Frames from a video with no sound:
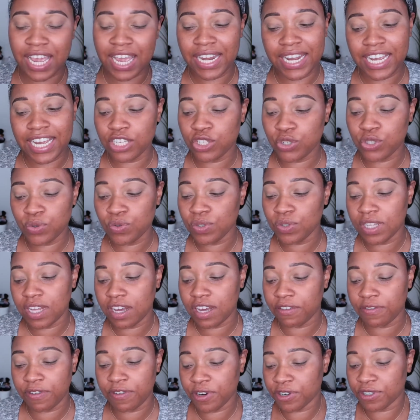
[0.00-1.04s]
and I do
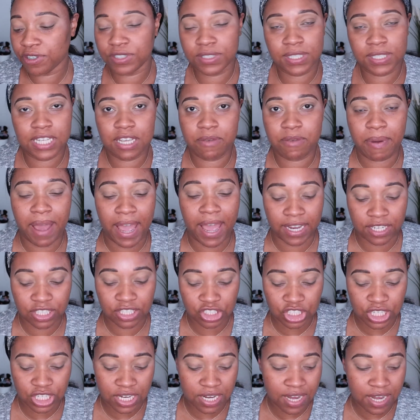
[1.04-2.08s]
love her sleek
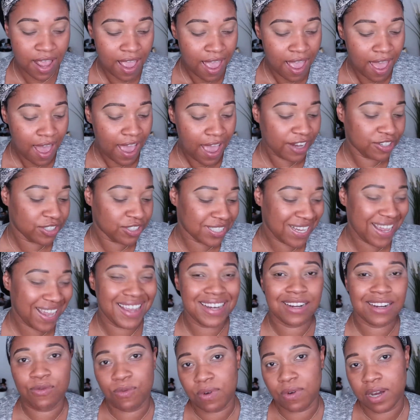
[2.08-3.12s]
packaging. I just
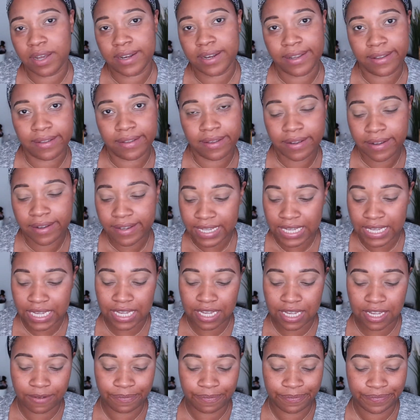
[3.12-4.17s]
kind of wanted
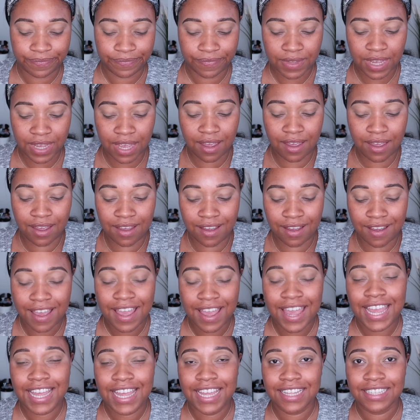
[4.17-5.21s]
the
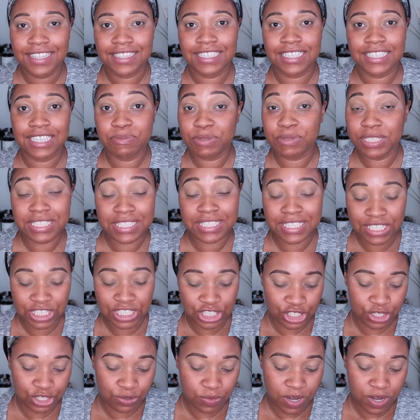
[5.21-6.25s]
the limited
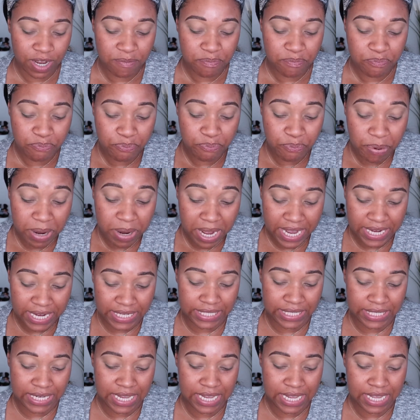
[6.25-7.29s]
edition one.
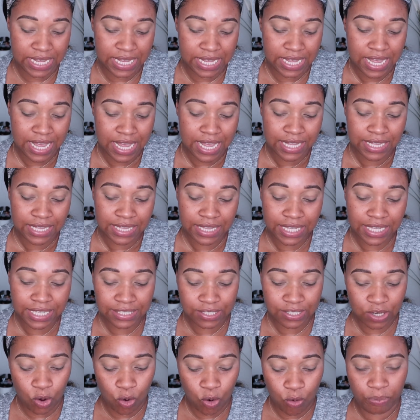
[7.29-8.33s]
But
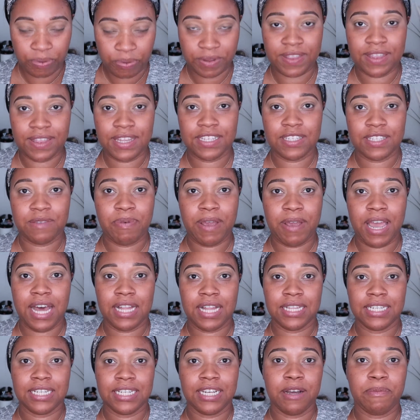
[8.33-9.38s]
let's open this
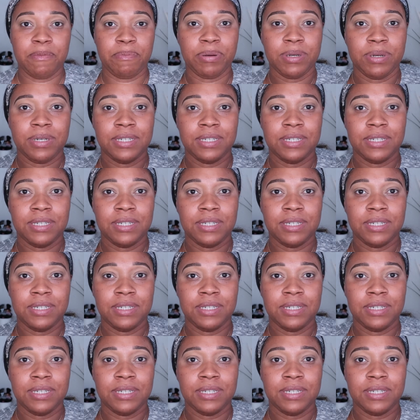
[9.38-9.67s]
palette up.